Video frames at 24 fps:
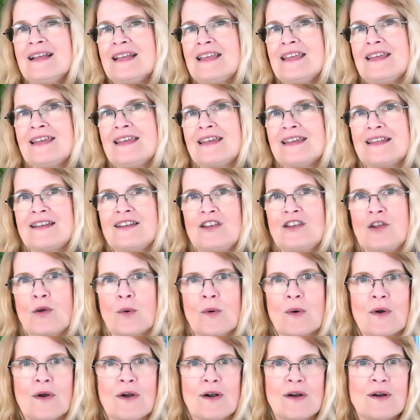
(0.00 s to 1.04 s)
in
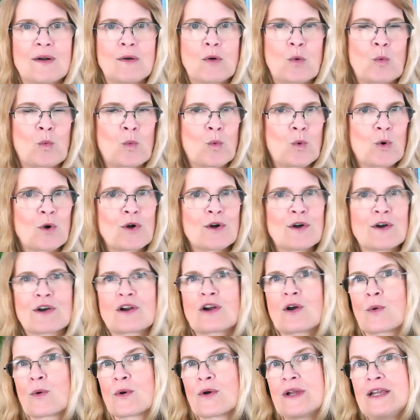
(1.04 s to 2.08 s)
your
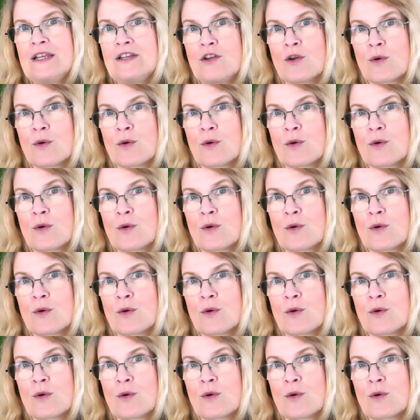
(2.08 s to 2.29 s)
work or in